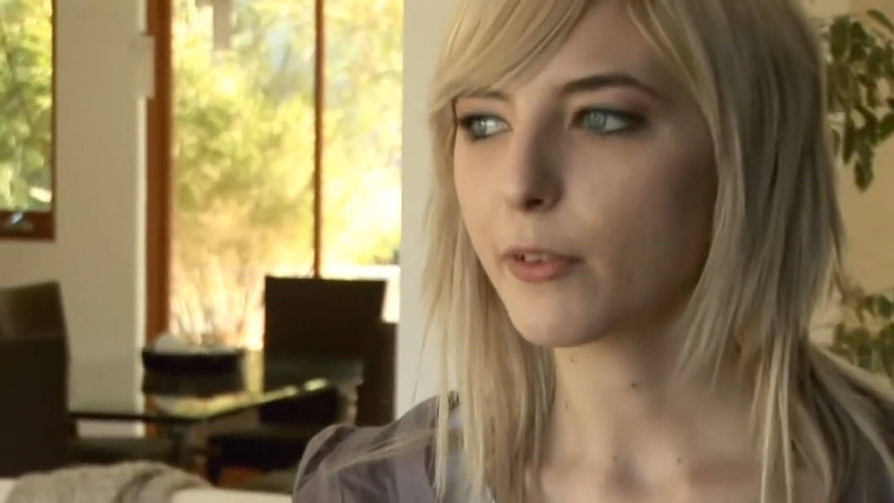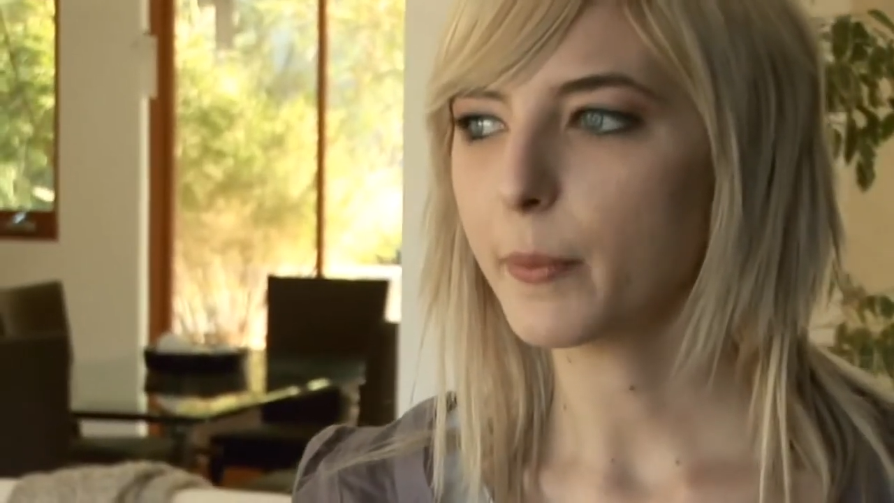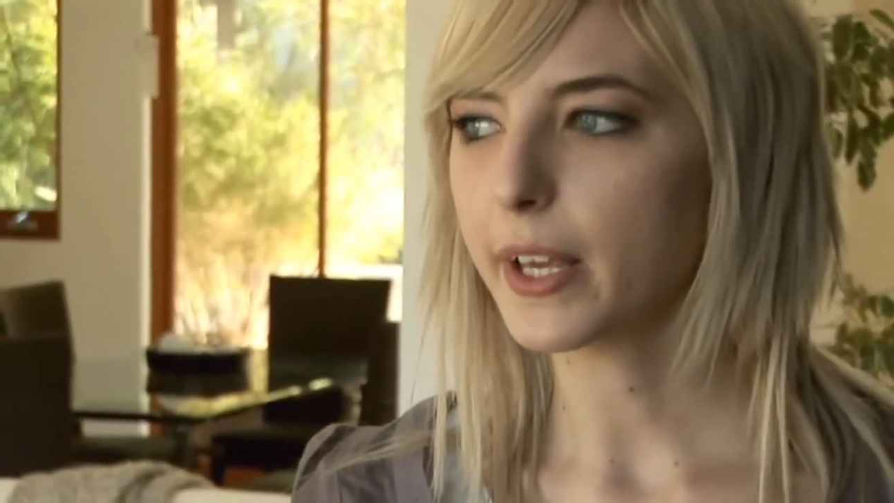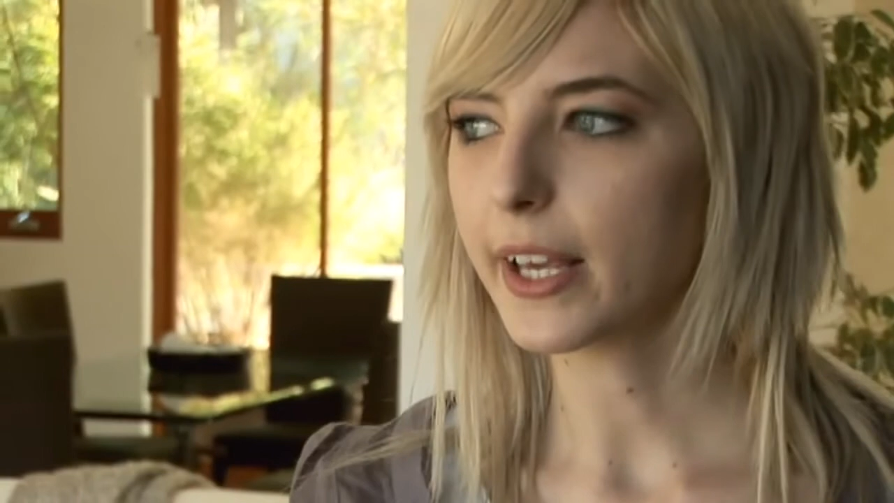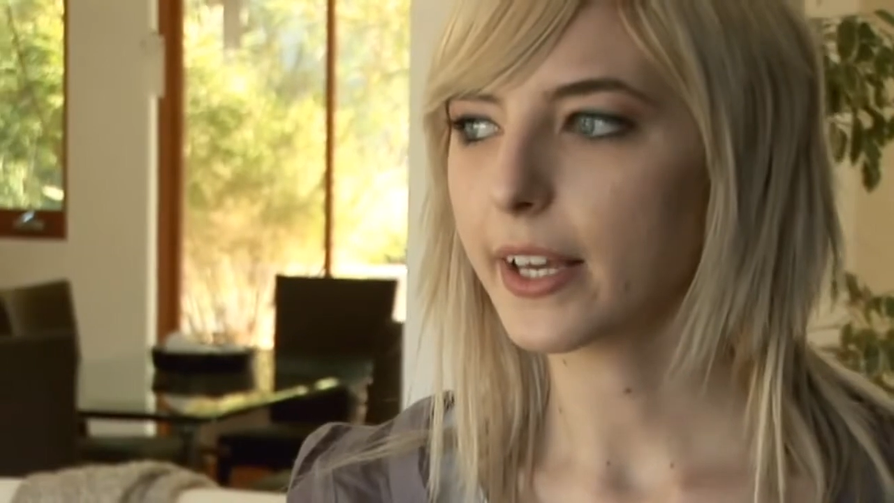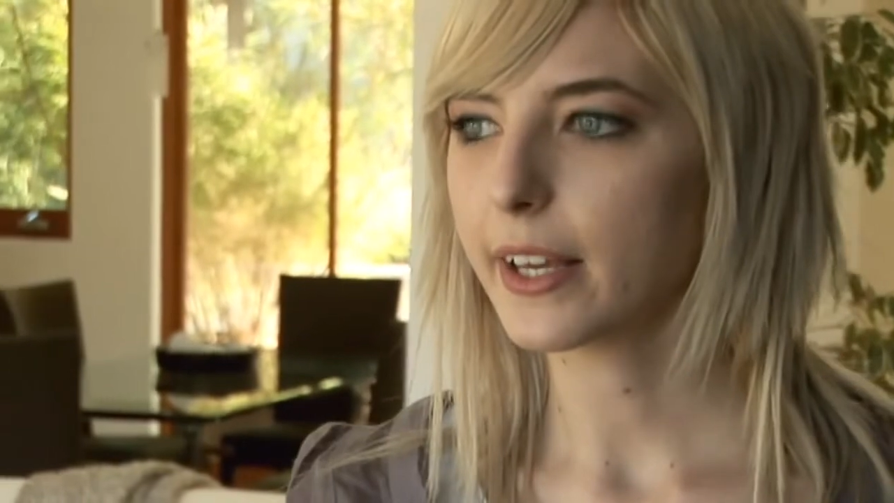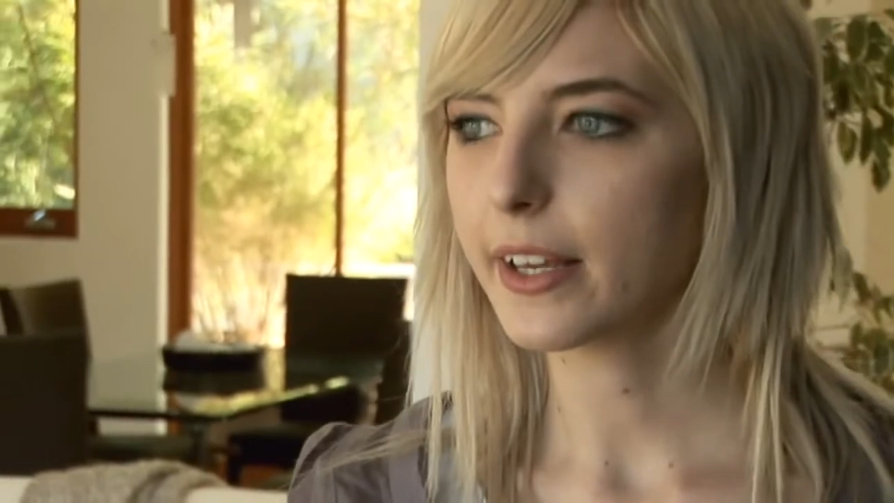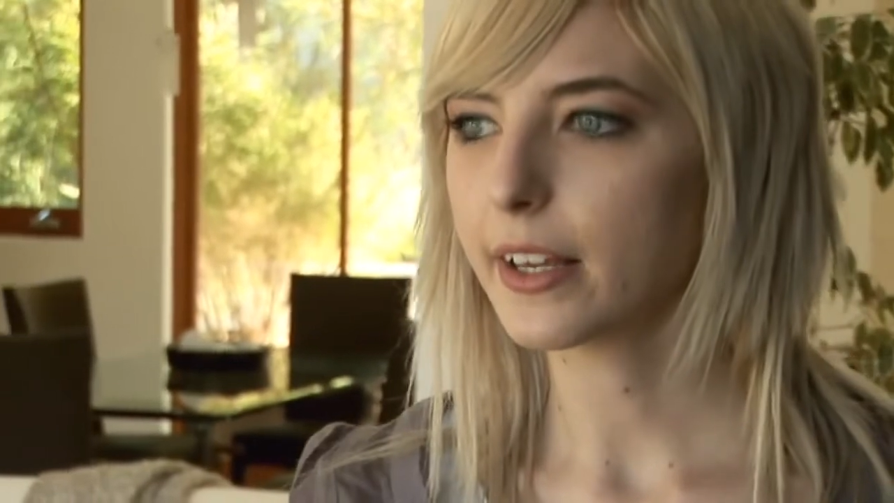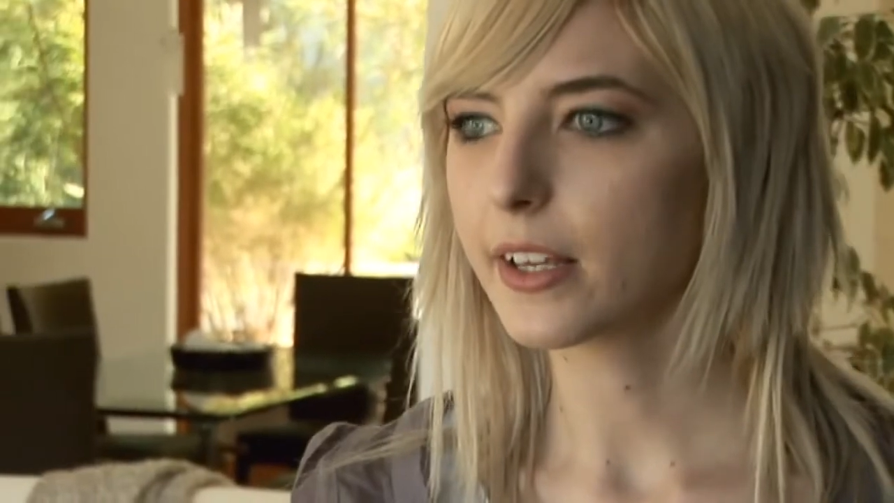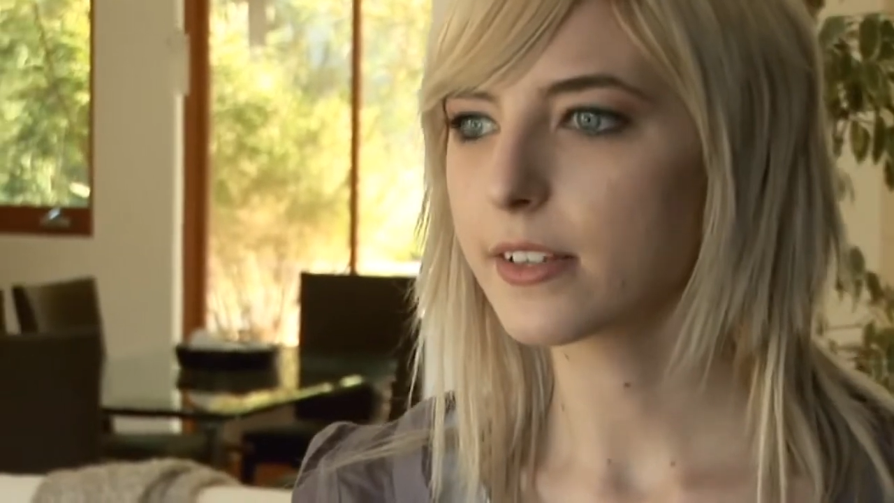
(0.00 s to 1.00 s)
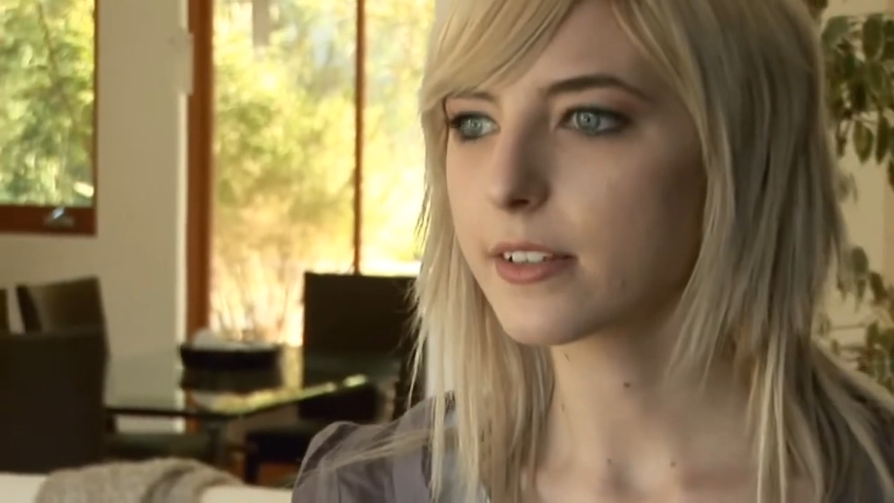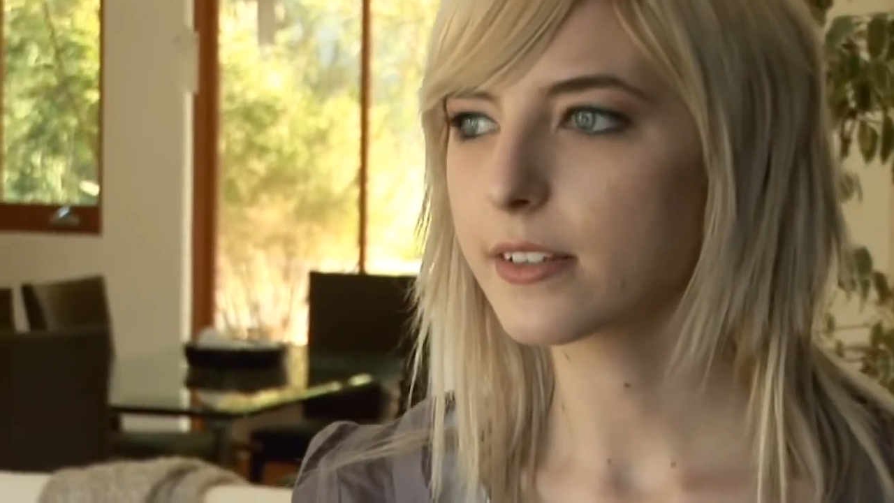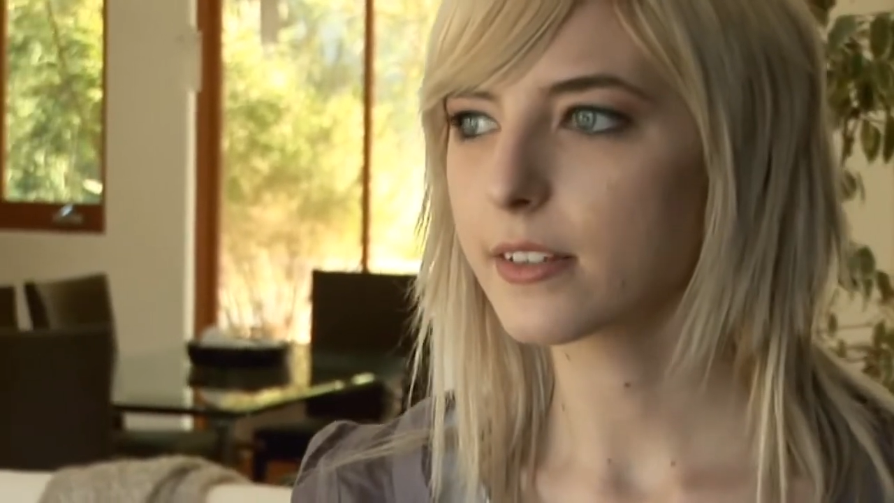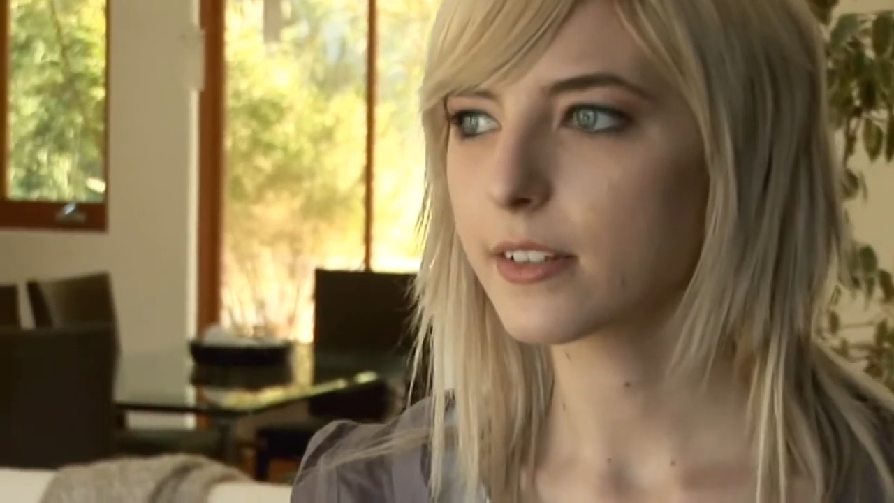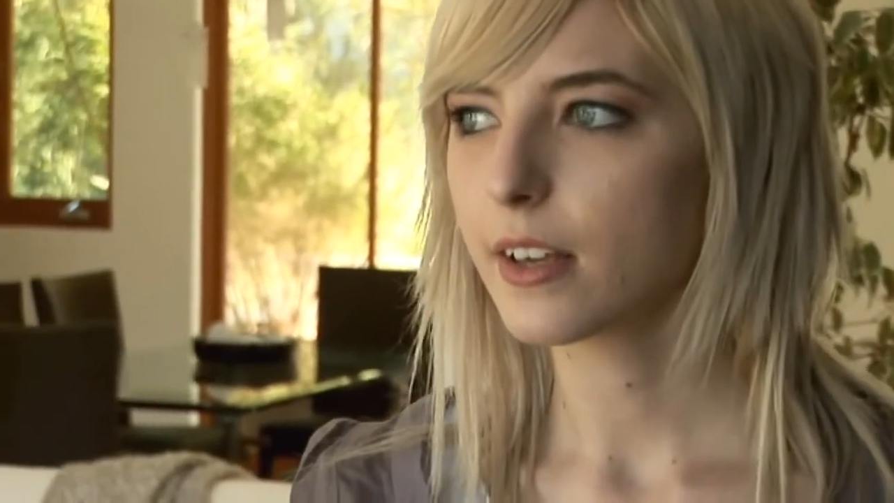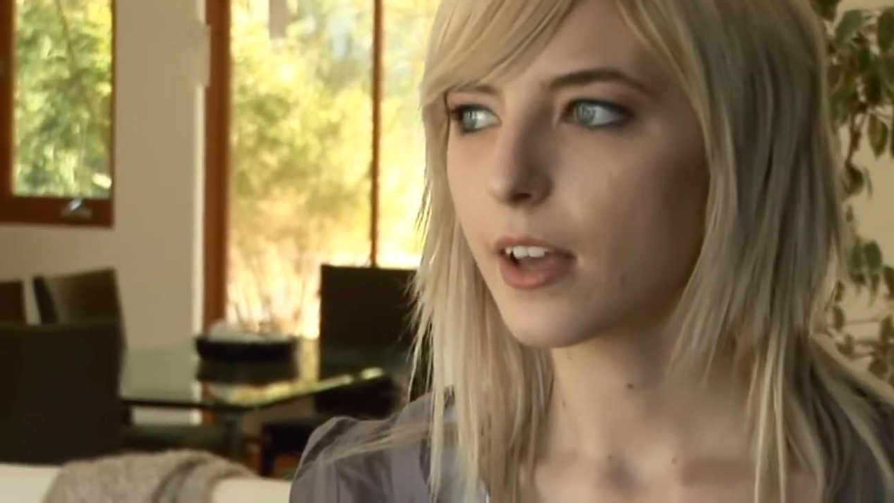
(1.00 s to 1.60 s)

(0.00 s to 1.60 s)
for me is